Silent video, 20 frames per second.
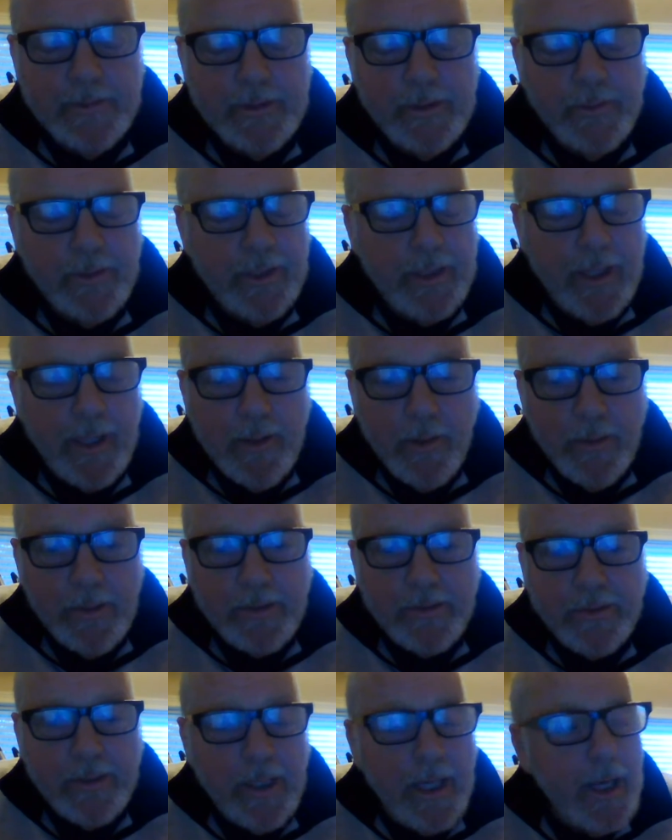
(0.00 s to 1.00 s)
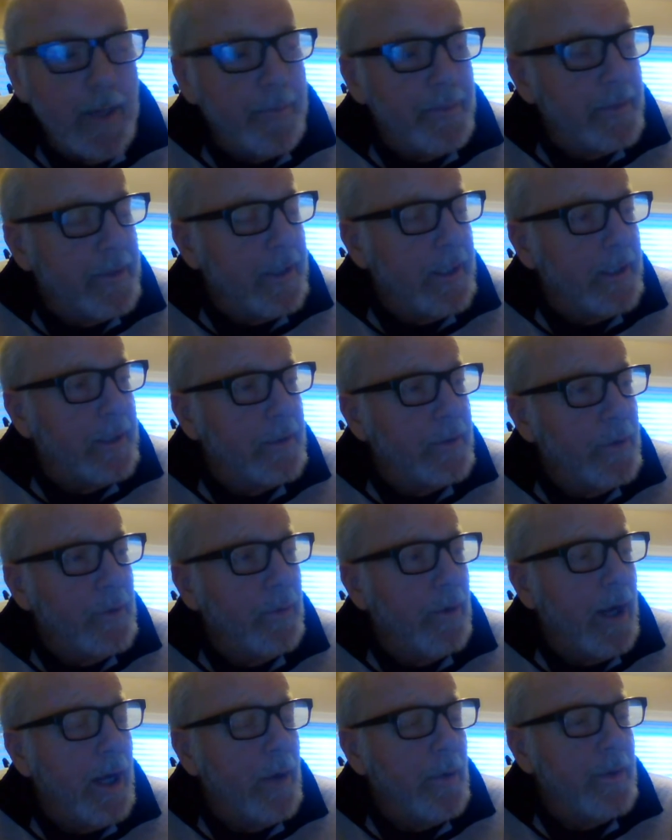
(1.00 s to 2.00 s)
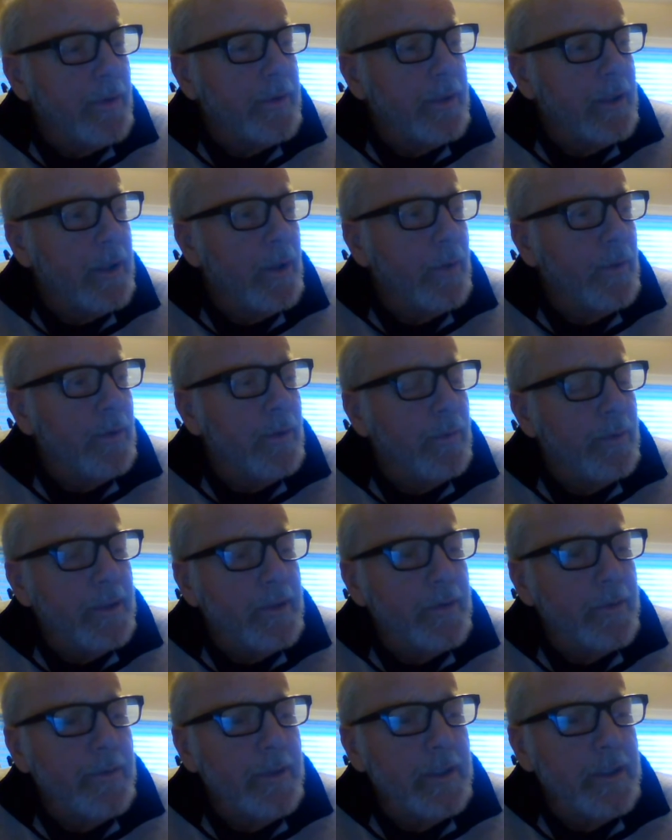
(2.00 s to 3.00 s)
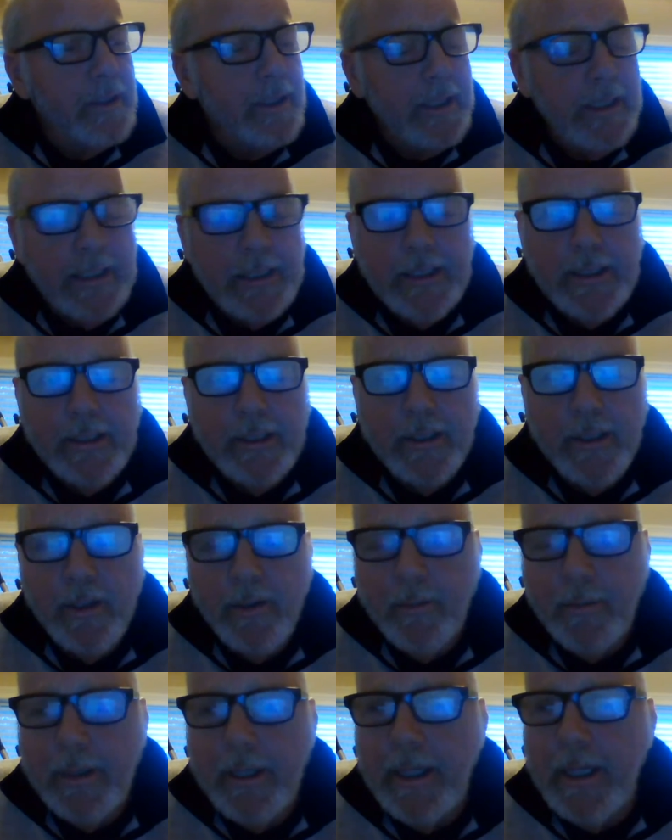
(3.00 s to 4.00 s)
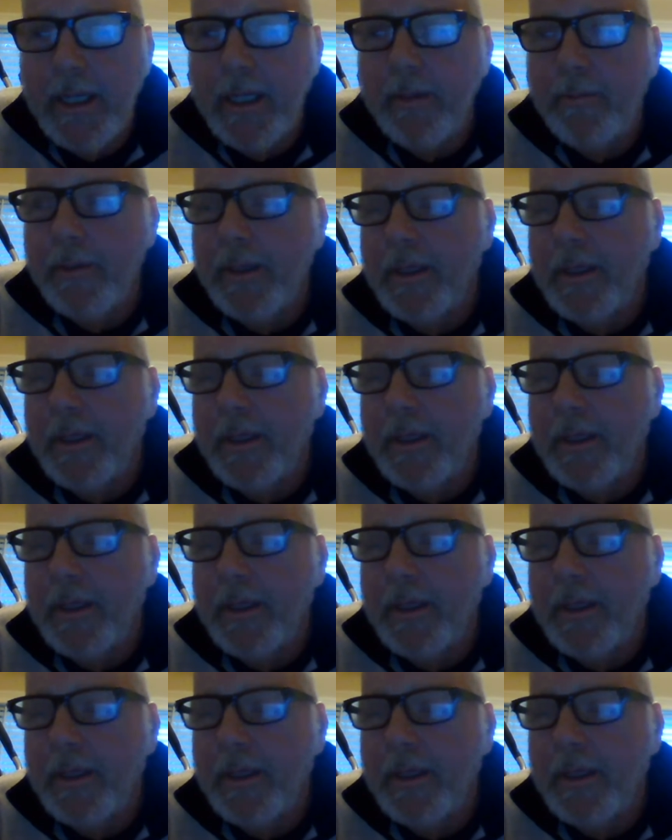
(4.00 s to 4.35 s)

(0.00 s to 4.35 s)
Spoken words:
I was like, I don't want to stop and take 2 hours to go to a restaurant to eat. You know, it might not